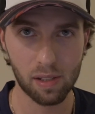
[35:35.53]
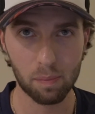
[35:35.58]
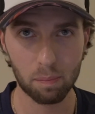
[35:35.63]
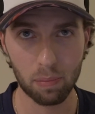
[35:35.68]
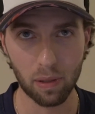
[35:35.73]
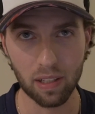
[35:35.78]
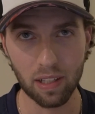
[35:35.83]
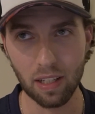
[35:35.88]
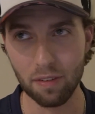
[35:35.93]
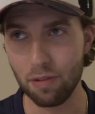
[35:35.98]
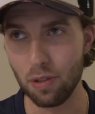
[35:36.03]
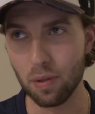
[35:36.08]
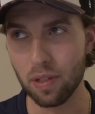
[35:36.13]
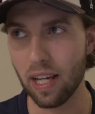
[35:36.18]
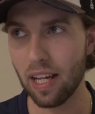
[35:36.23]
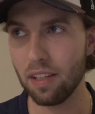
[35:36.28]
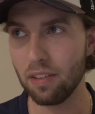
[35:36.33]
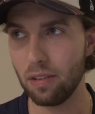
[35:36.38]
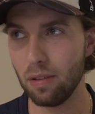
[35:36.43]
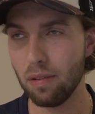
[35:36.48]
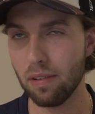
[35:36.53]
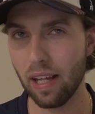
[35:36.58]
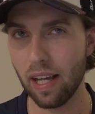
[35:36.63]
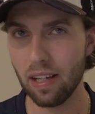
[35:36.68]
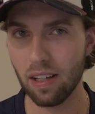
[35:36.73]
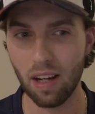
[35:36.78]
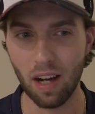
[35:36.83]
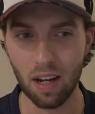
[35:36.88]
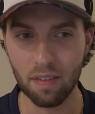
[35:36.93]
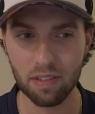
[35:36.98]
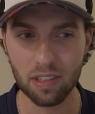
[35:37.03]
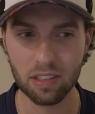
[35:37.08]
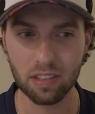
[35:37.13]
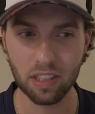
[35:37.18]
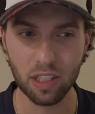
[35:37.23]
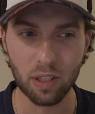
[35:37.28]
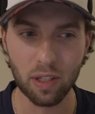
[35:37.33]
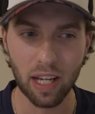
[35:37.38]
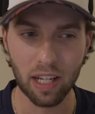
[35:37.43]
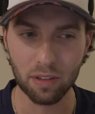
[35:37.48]
But if you can't do that, obviously
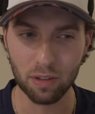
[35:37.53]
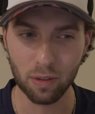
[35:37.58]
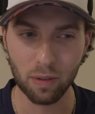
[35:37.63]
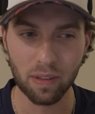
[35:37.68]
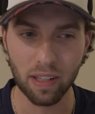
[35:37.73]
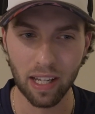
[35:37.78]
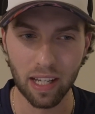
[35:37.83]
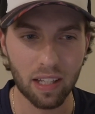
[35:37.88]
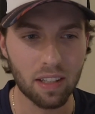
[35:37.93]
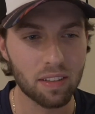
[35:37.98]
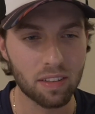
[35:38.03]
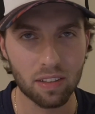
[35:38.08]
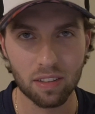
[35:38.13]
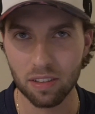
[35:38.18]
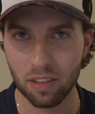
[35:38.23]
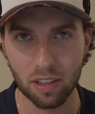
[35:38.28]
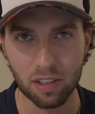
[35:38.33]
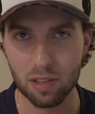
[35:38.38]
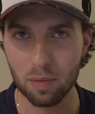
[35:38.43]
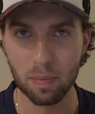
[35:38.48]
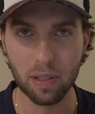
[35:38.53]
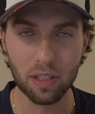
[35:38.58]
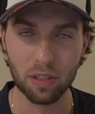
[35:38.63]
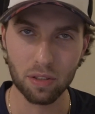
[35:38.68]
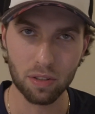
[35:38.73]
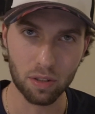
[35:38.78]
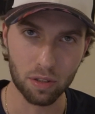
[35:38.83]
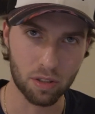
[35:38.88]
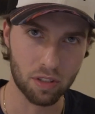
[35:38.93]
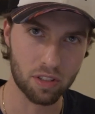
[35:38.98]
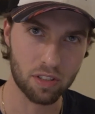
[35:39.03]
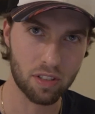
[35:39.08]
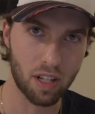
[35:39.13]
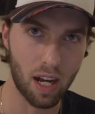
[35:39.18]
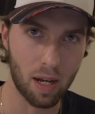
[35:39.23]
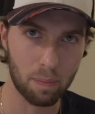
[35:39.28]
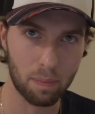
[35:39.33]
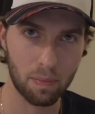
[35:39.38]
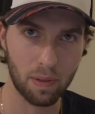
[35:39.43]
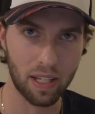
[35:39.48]
you can't do that, doesn't mean you should
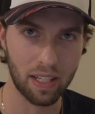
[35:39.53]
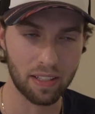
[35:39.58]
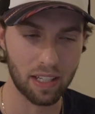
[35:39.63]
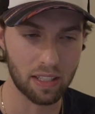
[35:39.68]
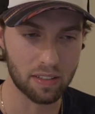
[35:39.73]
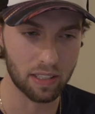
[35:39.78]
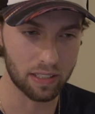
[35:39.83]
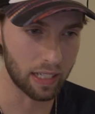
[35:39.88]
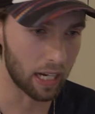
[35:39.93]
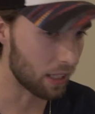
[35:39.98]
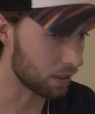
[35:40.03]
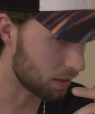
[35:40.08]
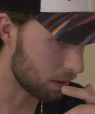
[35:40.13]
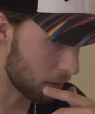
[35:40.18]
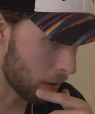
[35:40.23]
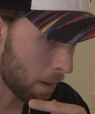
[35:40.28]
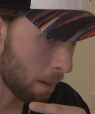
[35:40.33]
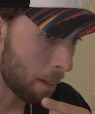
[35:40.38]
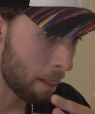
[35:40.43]
stop and not take action.